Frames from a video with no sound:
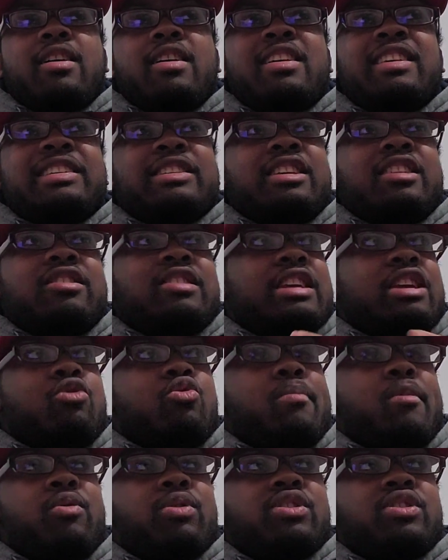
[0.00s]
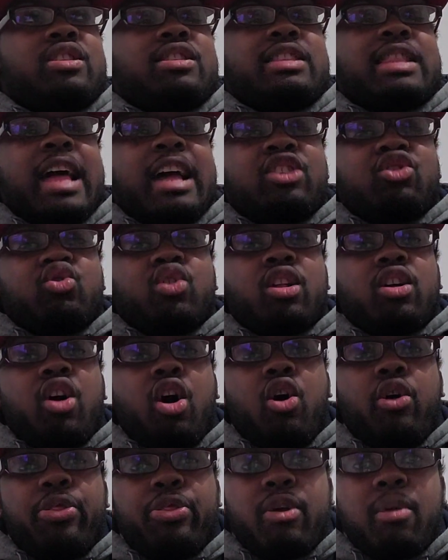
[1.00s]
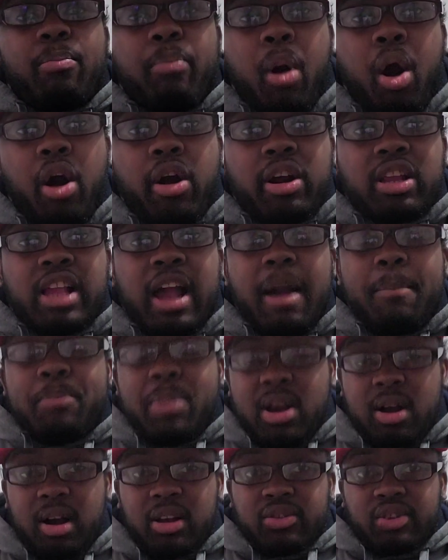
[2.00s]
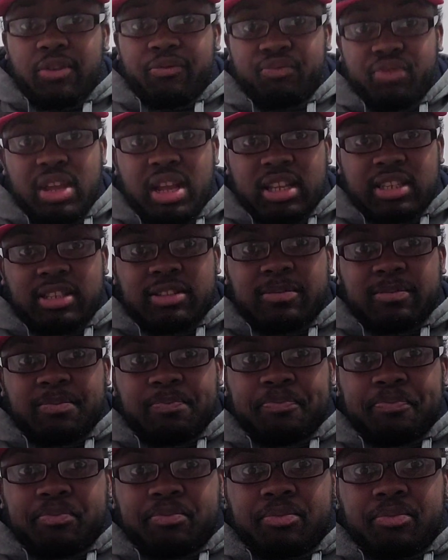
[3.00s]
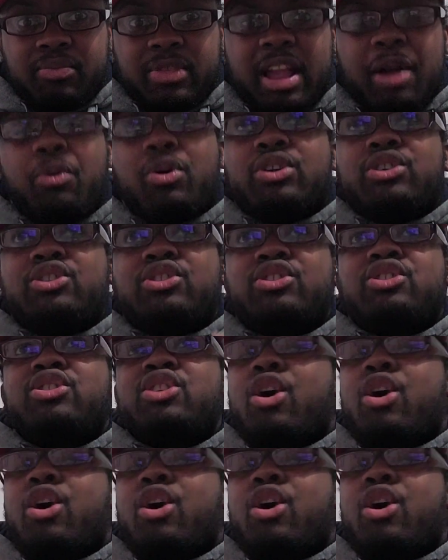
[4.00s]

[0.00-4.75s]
Iruma was his natural counterpart, and because of this, I was